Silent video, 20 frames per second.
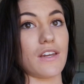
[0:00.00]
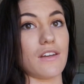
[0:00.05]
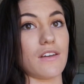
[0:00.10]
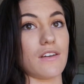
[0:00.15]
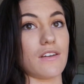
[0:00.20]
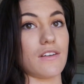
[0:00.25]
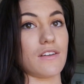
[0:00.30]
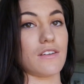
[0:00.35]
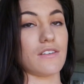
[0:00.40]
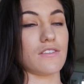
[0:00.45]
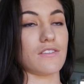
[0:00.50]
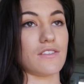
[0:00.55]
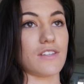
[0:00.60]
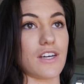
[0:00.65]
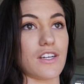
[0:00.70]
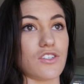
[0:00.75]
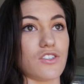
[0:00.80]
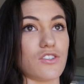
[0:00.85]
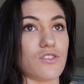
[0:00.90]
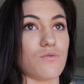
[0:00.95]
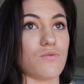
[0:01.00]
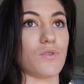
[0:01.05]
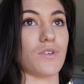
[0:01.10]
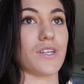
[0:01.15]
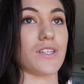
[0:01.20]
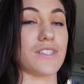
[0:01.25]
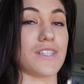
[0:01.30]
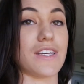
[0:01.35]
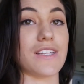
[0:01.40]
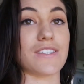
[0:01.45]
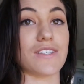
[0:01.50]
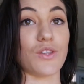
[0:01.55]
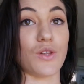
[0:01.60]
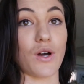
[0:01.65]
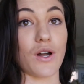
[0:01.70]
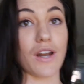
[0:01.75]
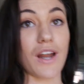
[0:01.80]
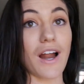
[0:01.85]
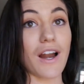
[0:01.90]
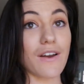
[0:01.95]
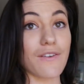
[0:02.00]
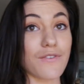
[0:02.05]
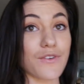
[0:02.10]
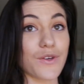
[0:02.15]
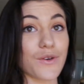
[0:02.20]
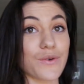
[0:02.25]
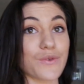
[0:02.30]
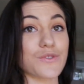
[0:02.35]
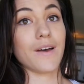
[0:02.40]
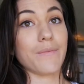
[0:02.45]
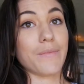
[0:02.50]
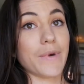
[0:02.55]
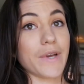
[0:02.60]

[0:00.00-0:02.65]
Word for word: and, and that just really takes a lot out of you.